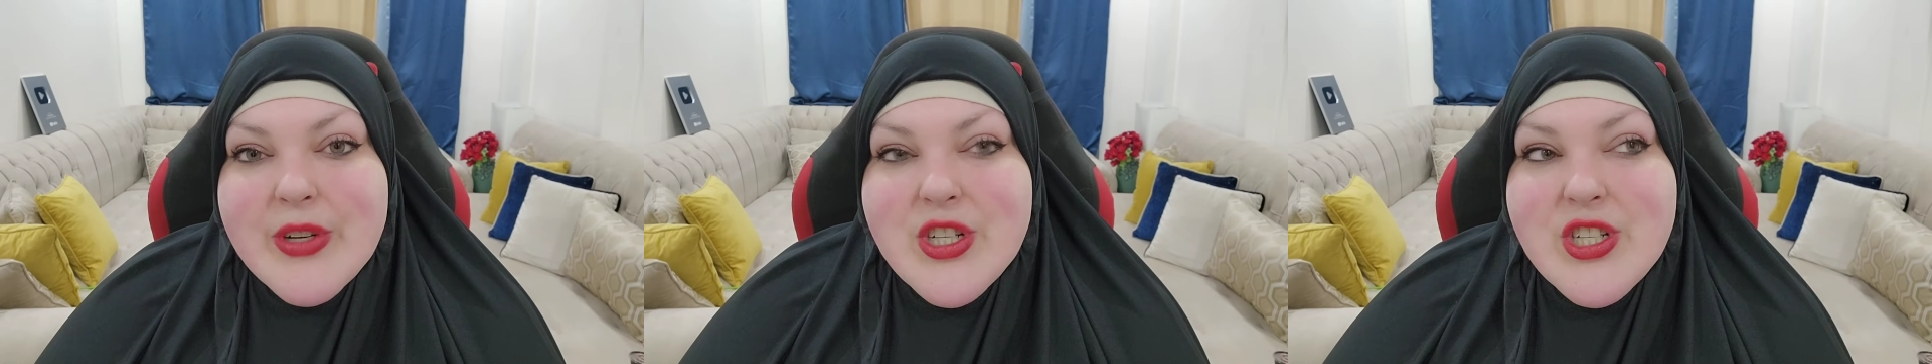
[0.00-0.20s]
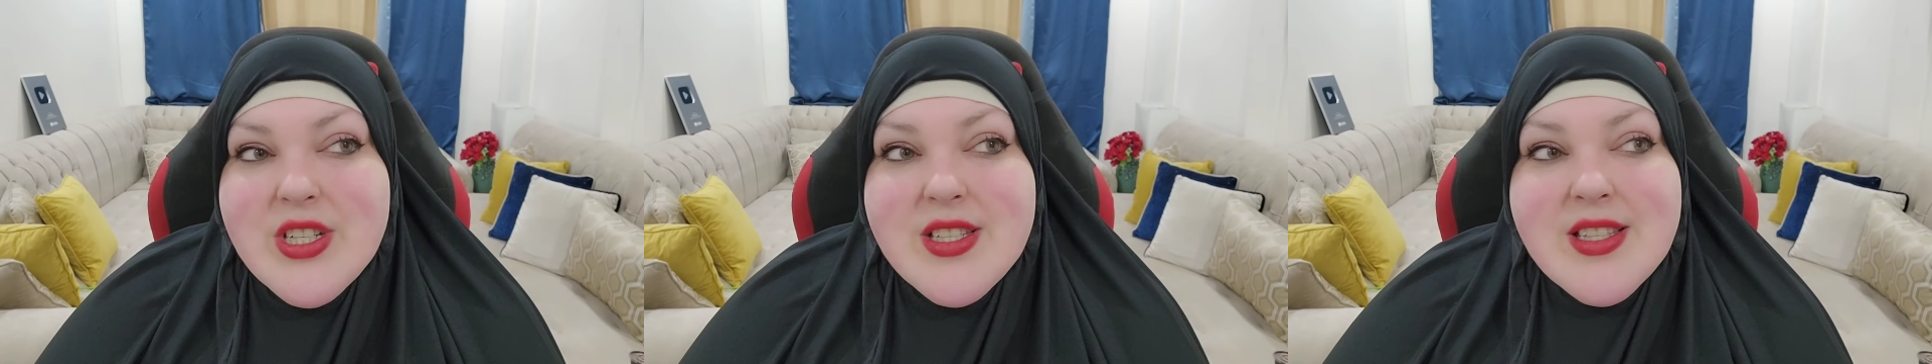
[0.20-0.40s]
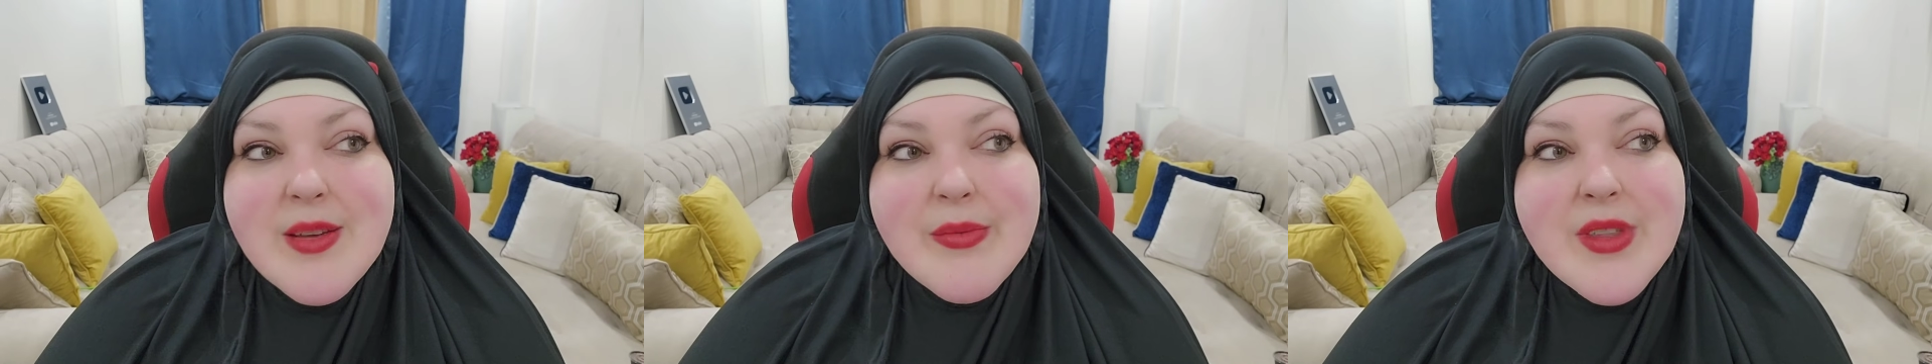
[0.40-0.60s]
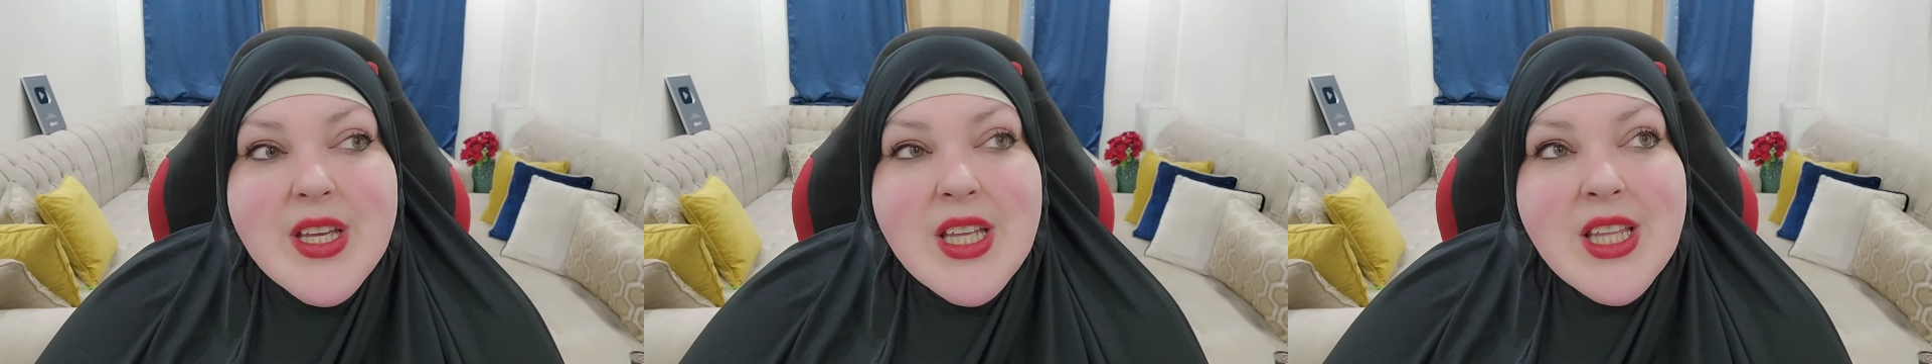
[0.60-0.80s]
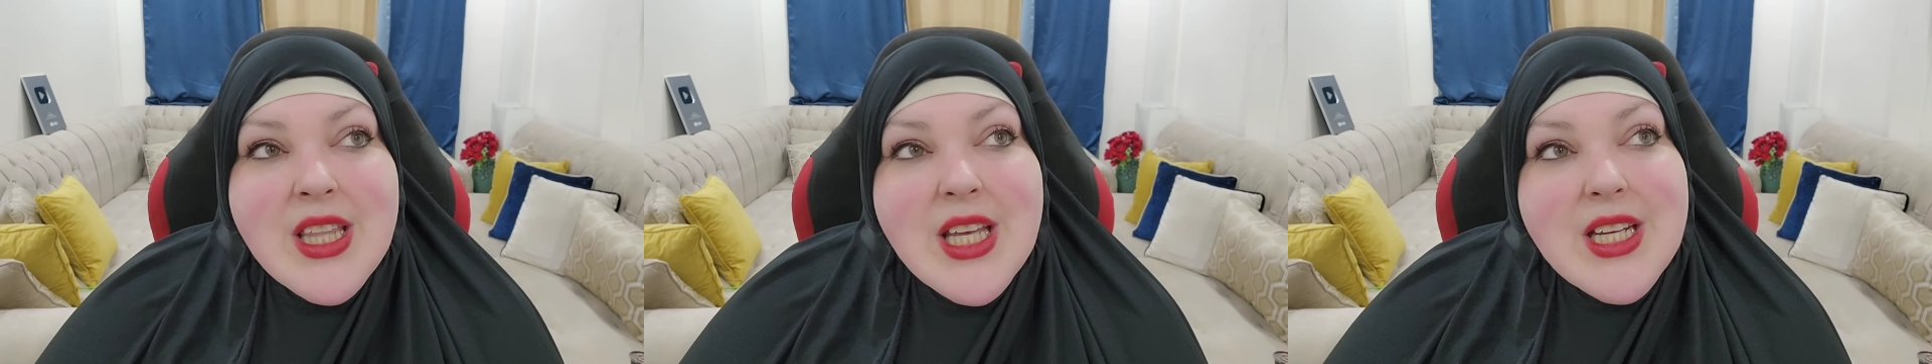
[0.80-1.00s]
which is
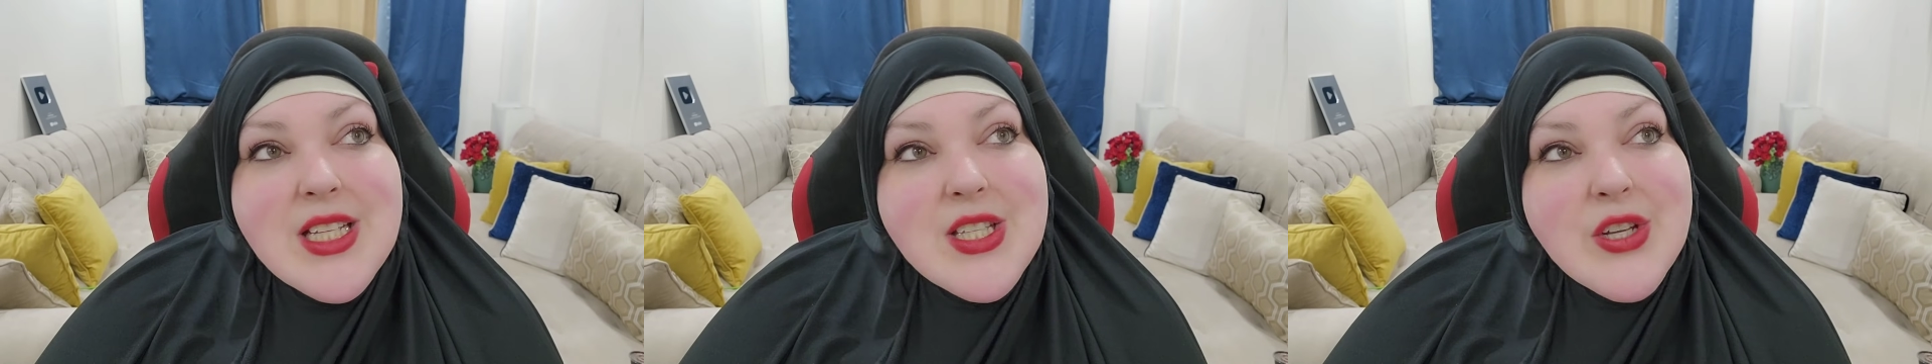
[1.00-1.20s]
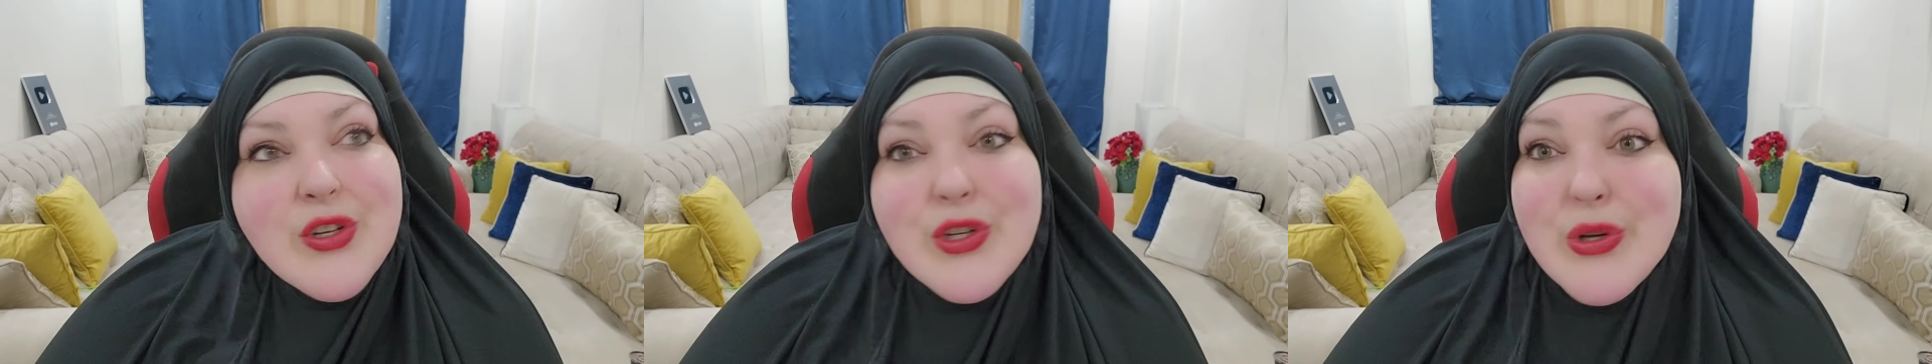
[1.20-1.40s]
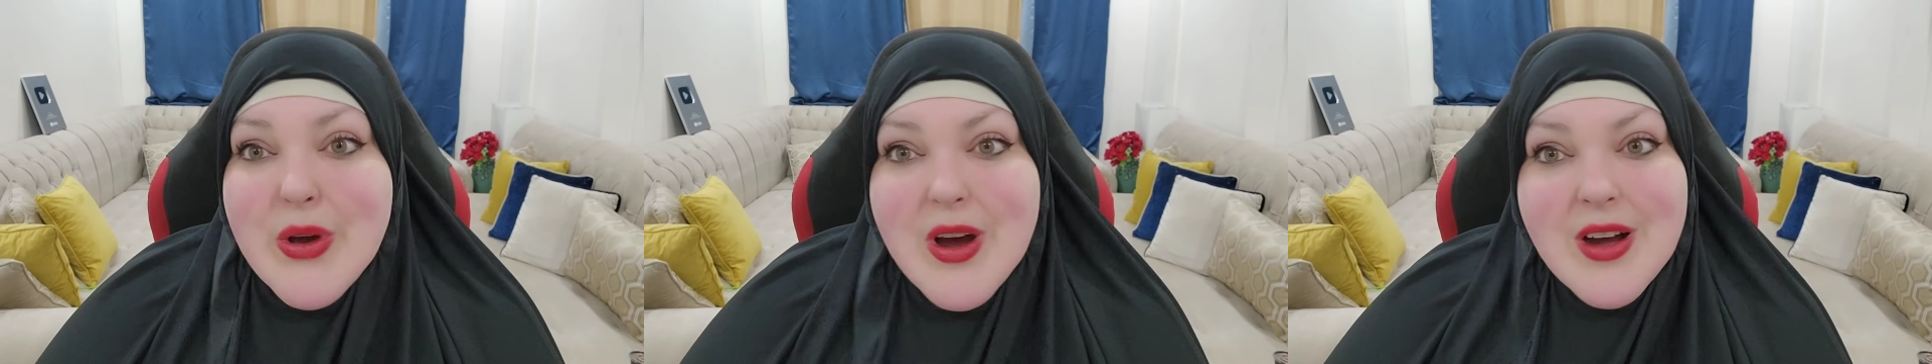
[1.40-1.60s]
something that is a new